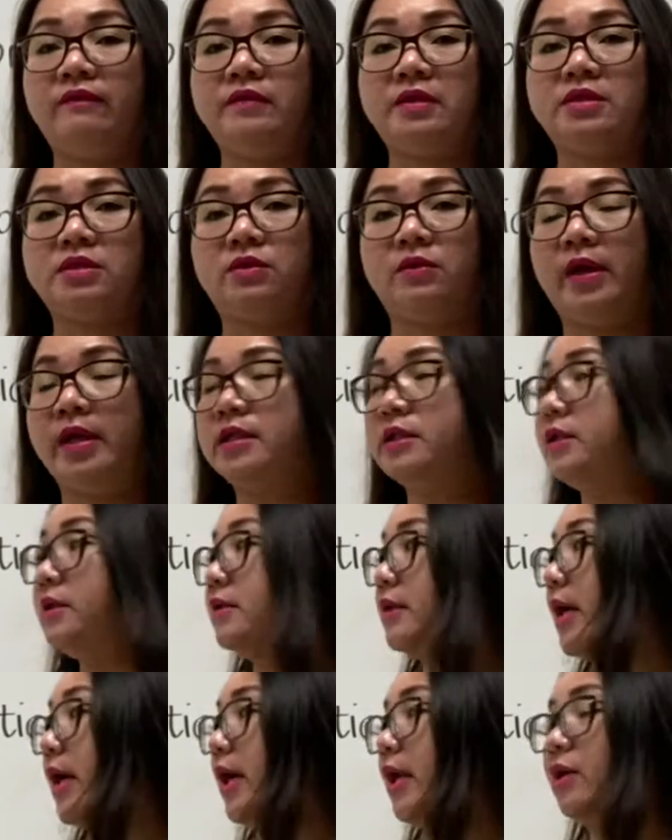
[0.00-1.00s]
is greater
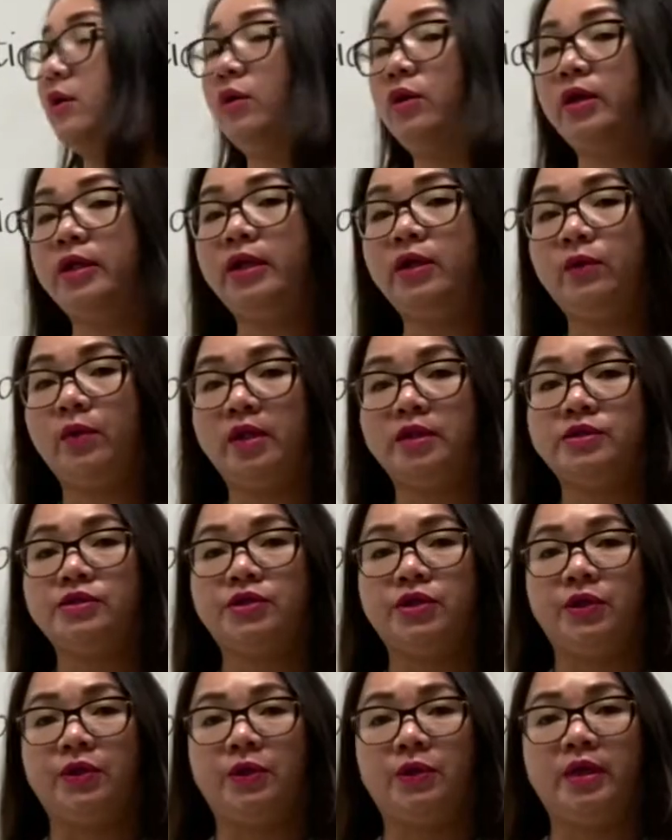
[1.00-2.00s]
than or equal
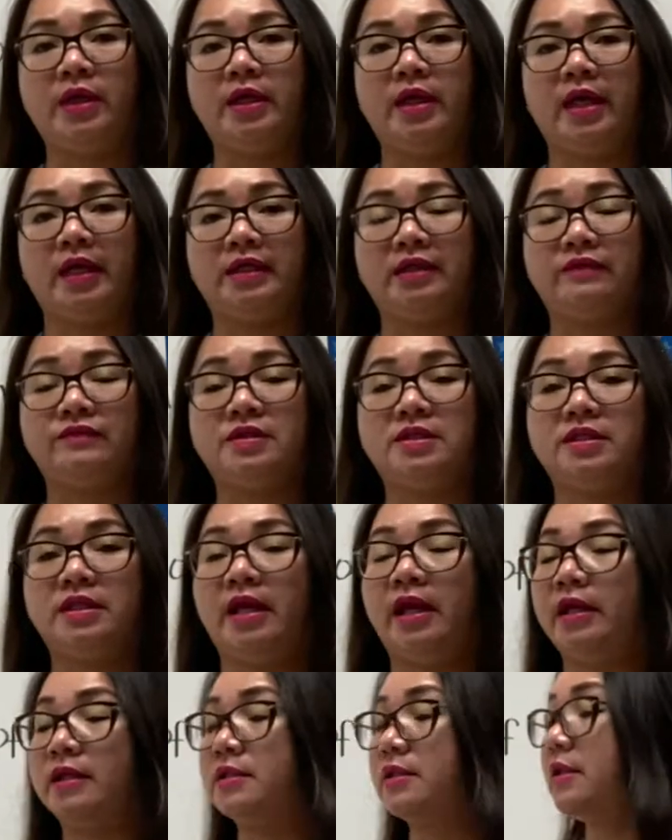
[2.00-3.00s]
to negative
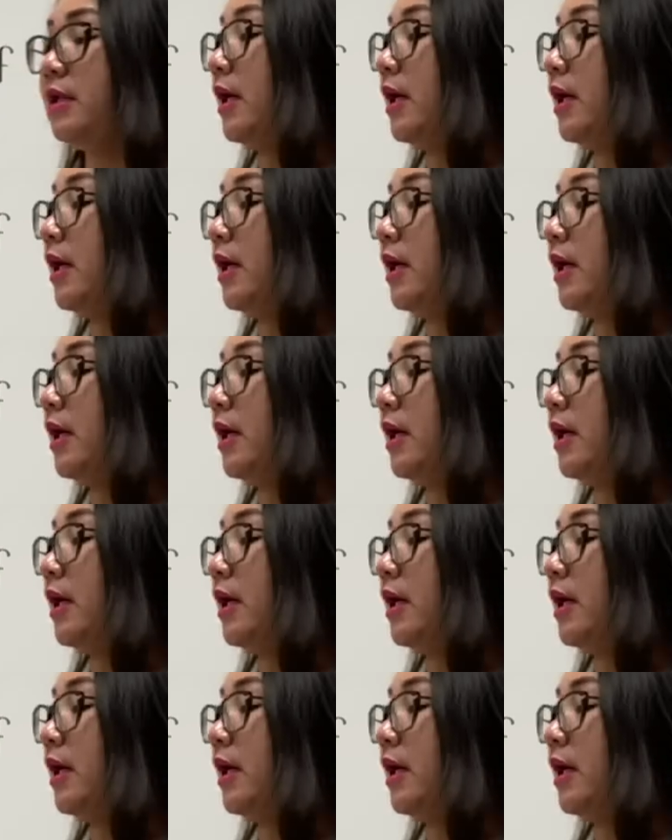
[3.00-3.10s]
6.